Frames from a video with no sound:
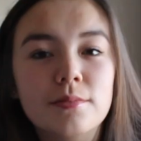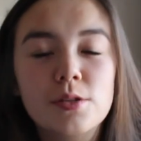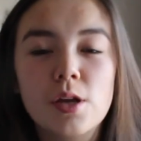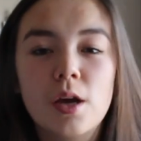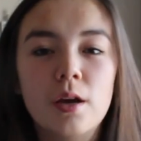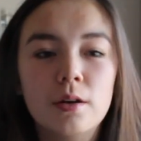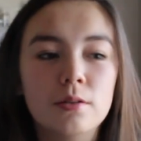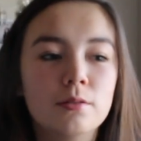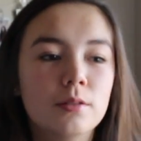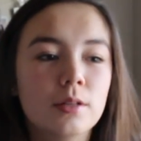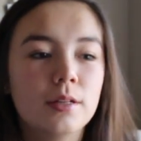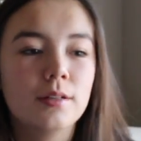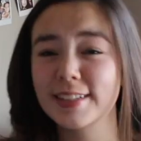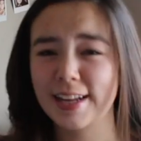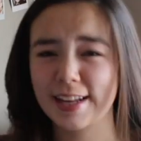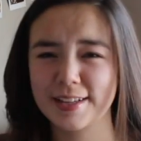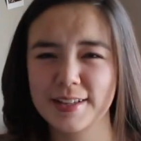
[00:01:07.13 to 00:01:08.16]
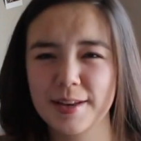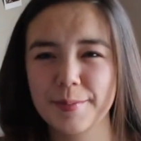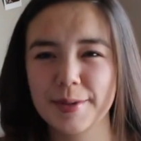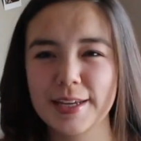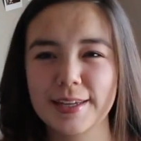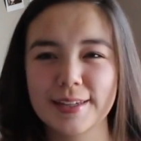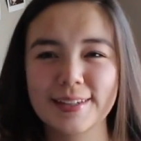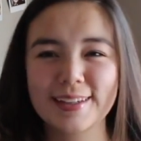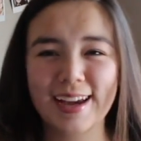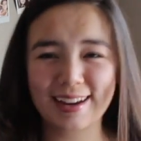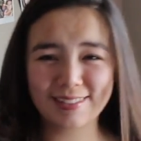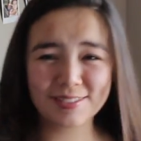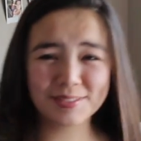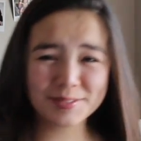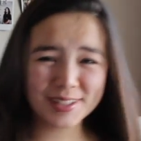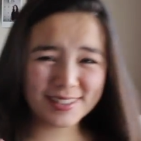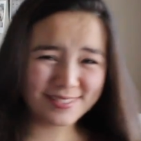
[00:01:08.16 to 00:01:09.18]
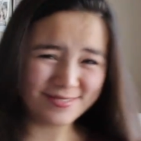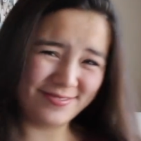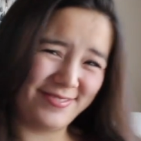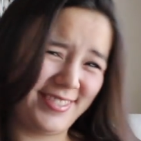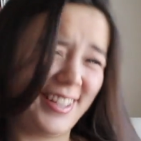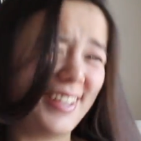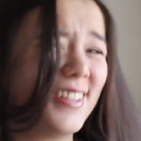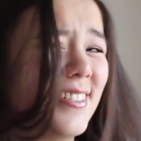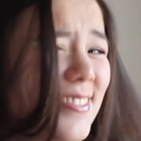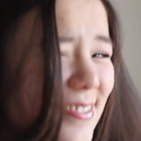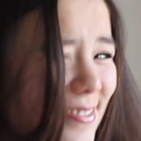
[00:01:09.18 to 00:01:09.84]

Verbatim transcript: So today's gonna be kind of a weird video.